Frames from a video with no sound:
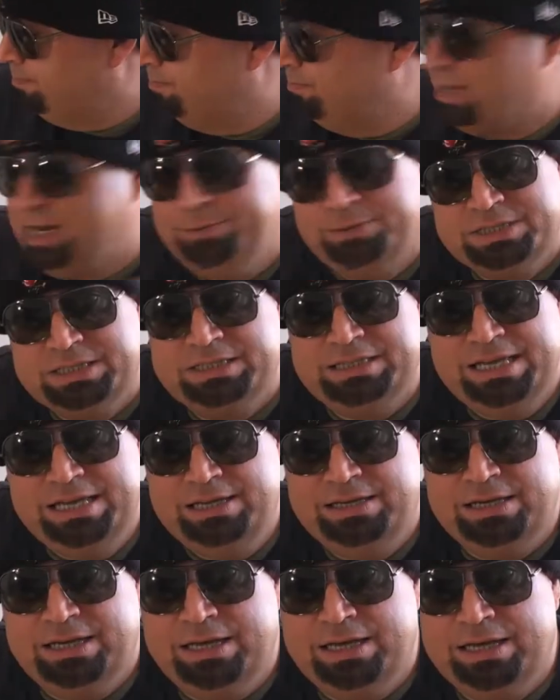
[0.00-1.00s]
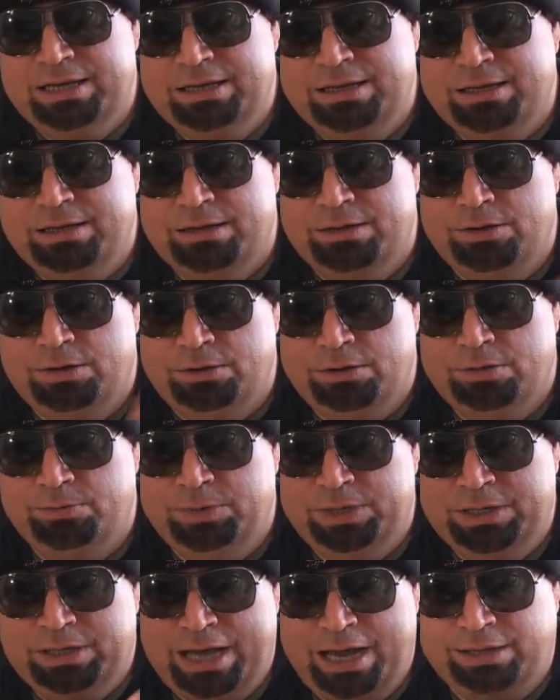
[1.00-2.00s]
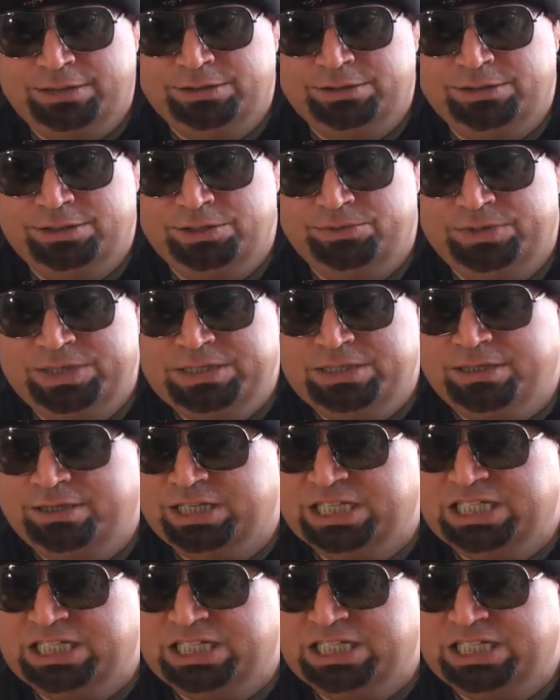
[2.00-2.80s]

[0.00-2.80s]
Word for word: But I was thinking you know, we, uh, there is an